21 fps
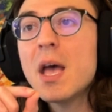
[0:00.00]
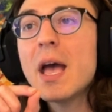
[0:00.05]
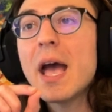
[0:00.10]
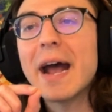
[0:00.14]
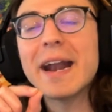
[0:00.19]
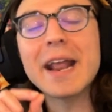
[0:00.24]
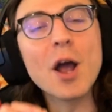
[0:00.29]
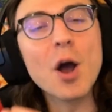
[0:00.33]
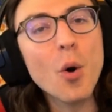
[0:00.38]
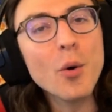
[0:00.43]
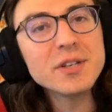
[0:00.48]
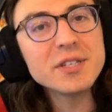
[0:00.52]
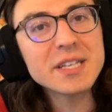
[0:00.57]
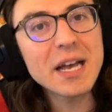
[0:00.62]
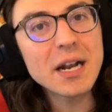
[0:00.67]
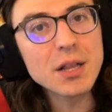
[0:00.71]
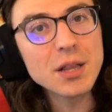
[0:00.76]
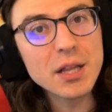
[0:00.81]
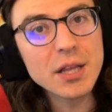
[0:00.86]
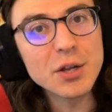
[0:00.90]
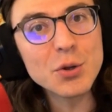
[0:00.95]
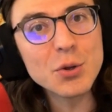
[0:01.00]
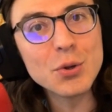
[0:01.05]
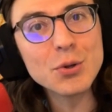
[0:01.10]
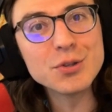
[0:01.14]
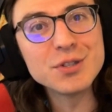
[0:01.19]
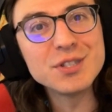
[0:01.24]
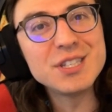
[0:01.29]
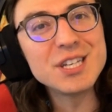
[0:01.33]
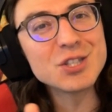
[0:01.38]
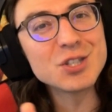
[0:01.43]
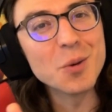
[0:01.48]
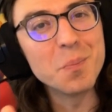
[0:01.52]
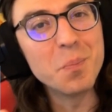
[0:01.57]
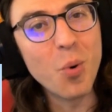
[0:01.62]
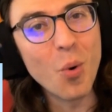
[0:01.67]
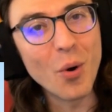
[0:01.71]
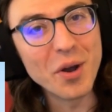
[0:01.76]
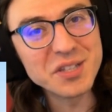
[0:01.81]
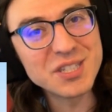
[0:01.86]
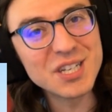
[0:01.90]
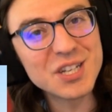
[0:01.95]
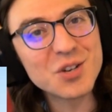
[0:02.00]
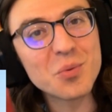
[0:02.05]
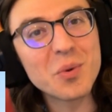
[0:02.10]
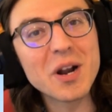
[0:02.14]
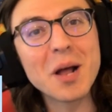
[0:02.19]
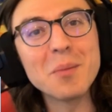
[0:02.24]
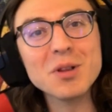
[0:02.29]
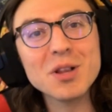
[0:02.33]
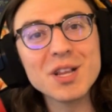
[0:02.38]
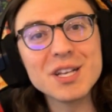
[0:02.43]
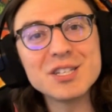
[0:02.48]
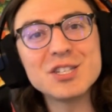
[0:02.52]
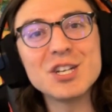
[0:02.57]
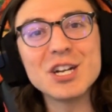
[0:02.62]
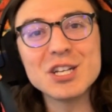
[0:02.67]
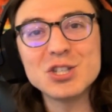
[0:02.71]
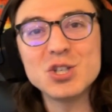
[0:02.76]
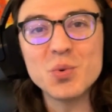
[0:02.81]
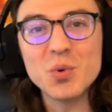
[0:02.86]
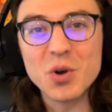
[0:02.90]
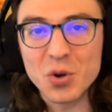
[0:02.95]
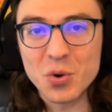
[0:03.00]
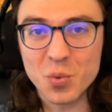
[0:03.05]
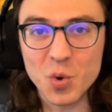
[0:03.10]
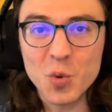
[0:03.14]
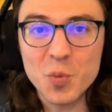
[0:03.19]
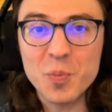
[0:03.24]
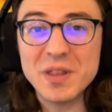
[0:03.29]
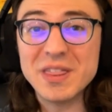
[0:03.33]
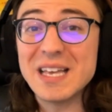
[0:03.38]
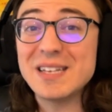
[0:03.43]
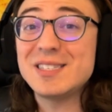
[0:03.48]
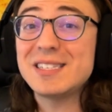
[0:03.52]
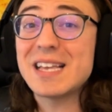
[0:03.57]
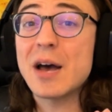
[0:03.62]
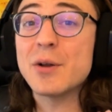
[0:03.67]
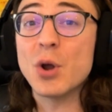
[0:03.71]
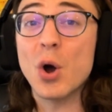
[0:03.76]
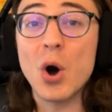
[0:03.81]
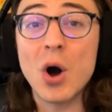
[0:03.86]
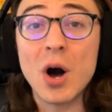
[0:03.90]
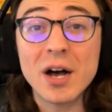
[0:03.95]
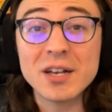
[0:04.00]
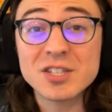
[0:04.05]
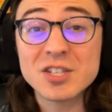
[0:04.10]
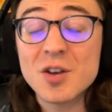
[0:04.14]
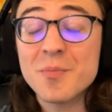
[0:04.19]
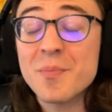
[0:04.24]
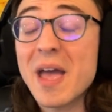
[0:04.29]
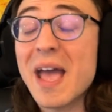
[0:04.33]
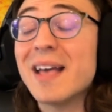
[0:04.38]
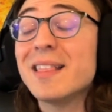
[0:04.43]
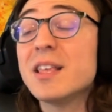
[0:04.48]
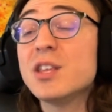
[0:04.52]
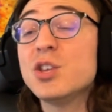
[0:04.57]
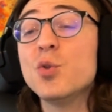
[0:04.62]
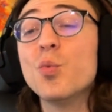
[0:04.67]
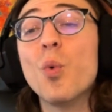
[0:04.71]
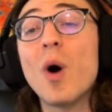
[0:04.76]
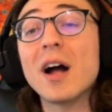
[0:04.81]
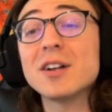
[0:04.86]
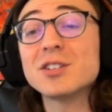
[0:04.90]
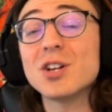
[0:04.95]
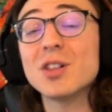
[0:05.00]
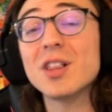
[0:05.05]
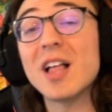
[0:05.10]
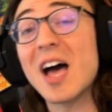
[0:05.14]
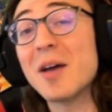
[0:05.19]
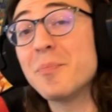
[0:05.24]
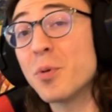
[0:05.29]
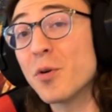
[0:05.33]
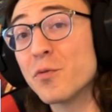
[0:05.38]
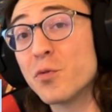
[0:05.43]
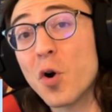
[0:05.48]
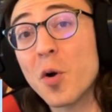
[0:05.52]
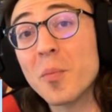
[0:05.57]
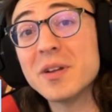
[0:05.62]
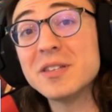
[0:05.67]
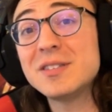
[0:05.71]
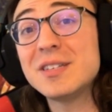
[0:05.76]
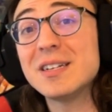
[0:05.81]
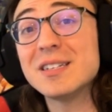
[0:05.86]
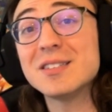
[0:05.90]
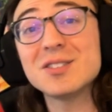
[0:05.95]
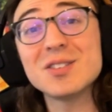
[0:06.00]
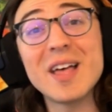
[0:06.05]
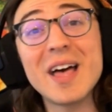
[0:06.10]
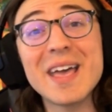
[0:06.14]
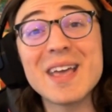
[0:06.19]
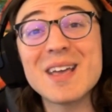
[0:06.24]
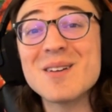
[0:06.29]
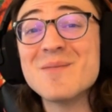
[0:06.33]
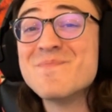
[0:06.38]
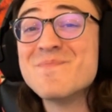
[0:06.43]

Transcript: And I always get a little disappointed when I'm listening to a group and they sound awesome, and then you watch a live performance and it's like,